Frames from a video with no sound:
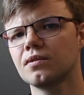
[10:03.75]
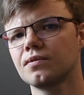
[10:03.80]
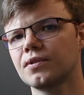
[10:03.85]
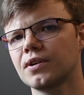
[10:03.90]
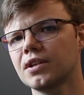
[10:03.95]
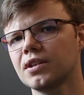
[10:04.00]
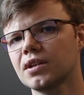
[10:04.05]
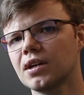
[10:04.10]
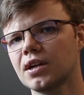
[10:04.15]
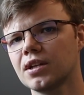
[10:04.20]
of
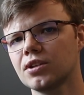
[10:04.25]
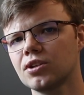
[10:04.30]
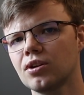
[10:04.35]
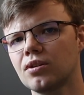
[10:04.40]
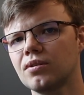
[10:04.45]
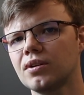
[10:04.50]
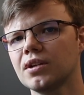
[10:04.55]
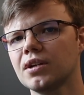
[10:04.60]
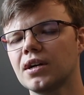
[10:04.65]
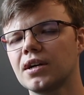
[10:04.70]

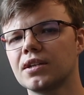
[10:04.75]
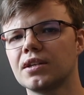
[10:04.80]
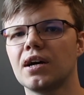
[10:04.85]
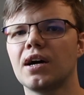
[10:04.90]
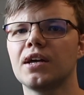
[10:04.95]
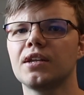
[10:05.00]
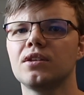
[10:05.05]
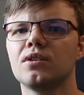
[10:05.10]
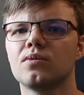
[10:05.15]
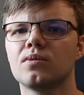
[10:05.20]
encountering an
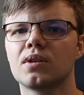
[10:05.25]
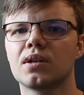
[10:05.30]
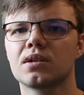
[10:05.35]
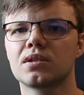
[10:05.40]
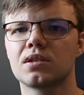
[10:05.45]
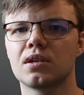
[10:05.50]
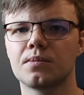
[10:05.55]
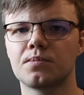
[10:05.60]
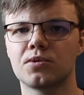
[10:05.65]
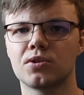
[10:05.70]
unknown
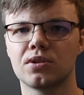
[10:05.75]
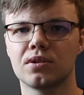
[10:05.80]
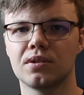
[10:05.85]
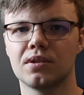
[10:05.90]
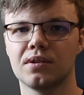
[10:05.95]
exception.